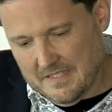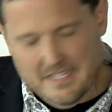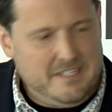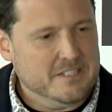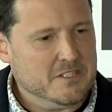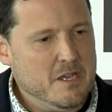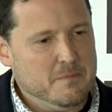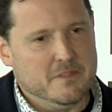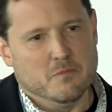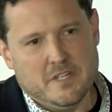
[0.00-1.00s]
it ends
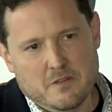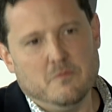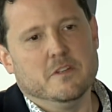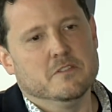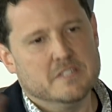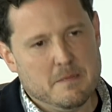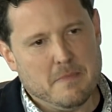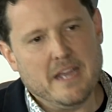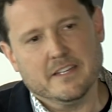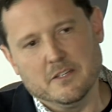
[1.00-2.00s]
up that when you step
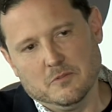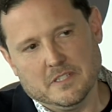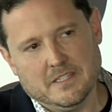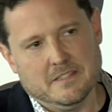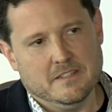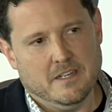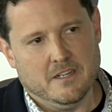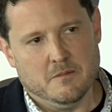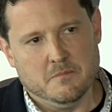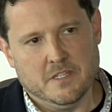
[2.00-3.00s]
back and you look at it,
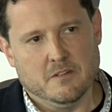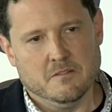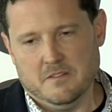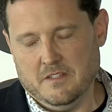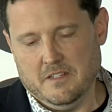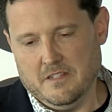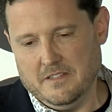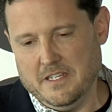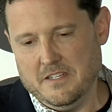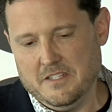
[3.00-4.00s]

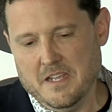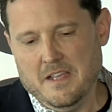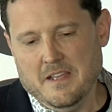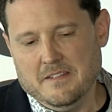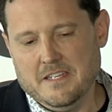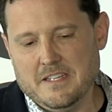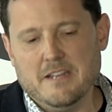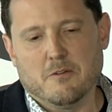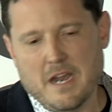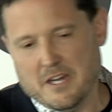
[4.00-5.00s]
these
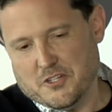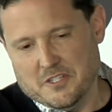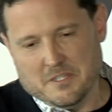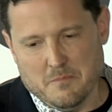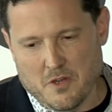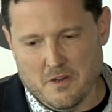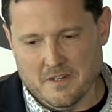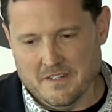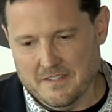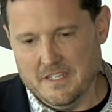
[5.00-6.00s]
interactions
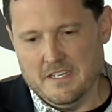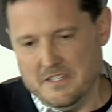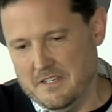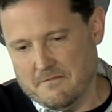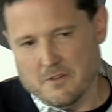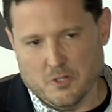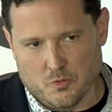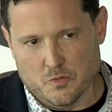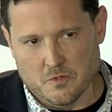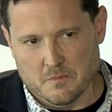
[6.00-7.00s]
among these different
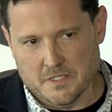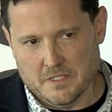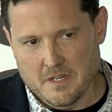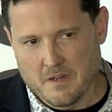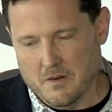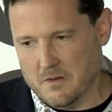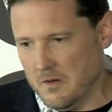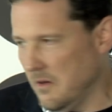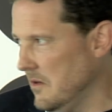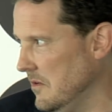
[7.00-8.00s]
groups are
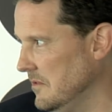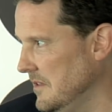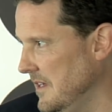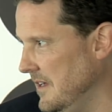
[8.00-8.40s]
all